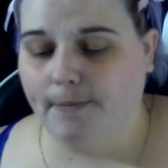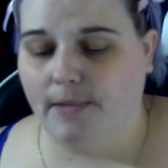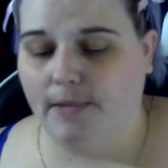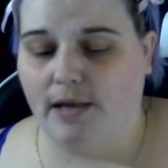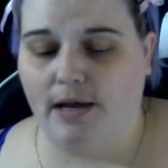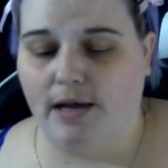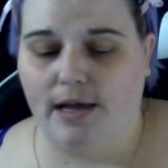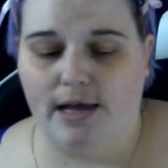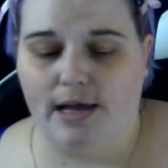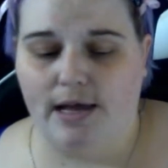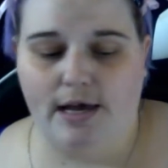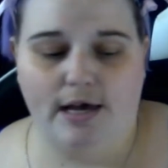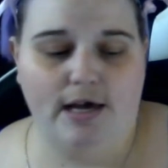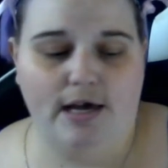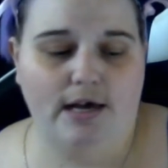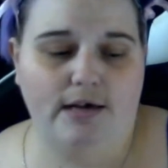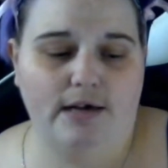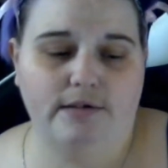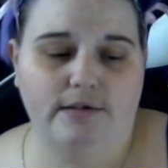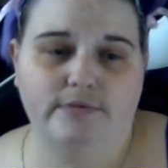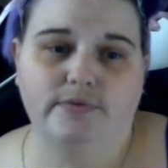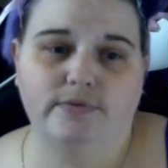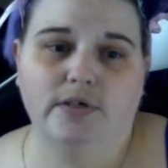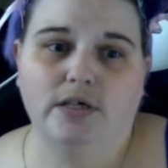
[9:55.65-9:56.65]
I
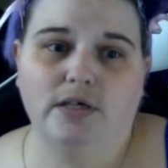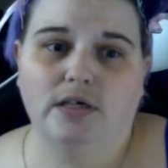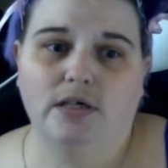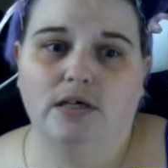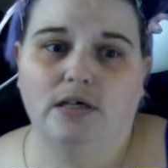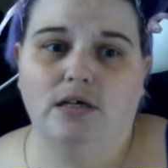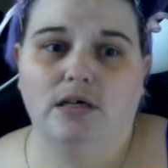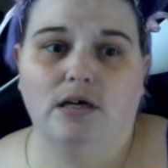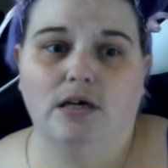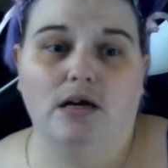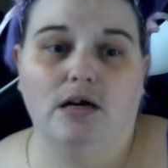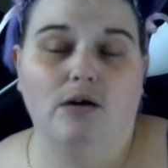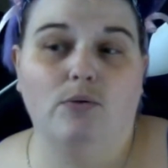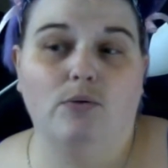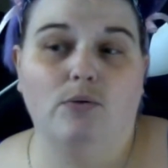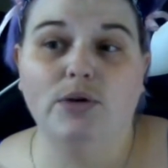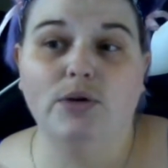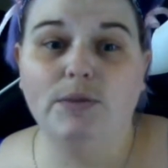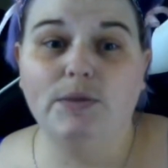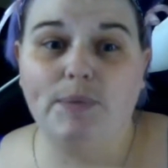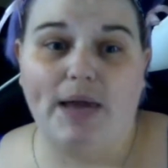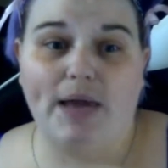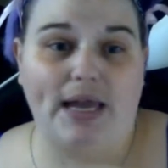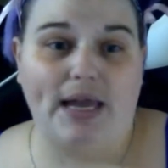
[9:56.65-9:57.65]
have
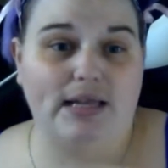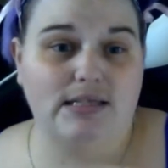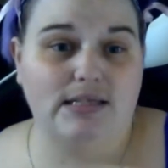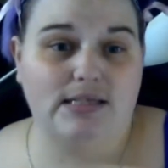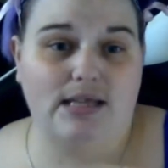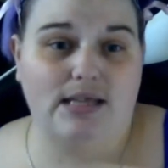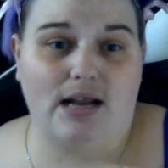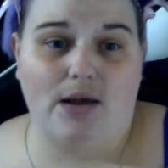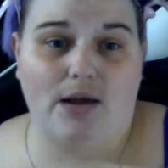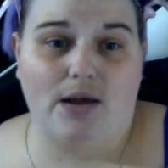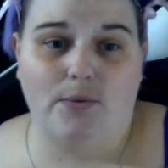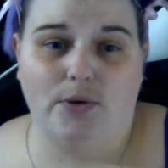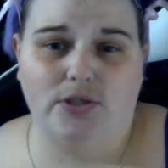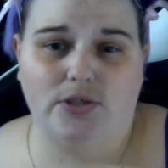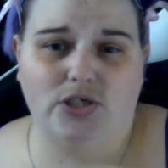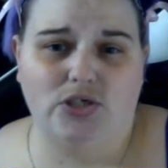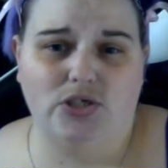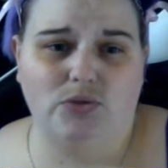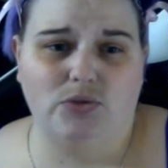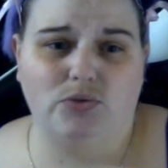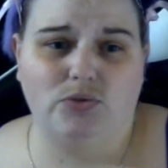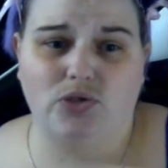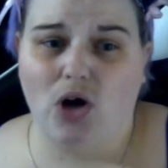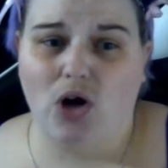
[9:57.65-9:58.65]
repaints that I want to
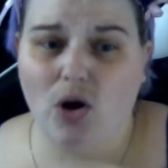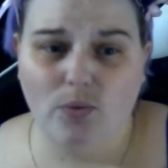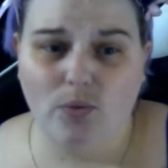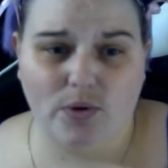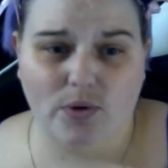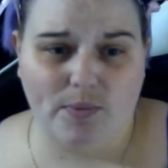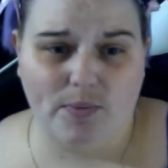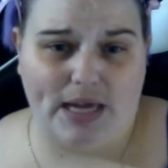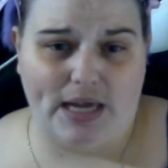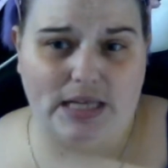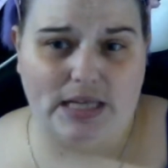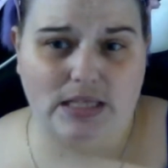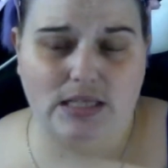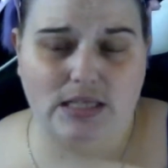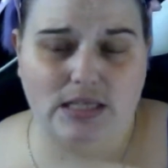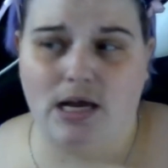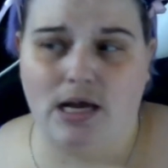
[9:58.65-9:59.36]
do, doll repaints.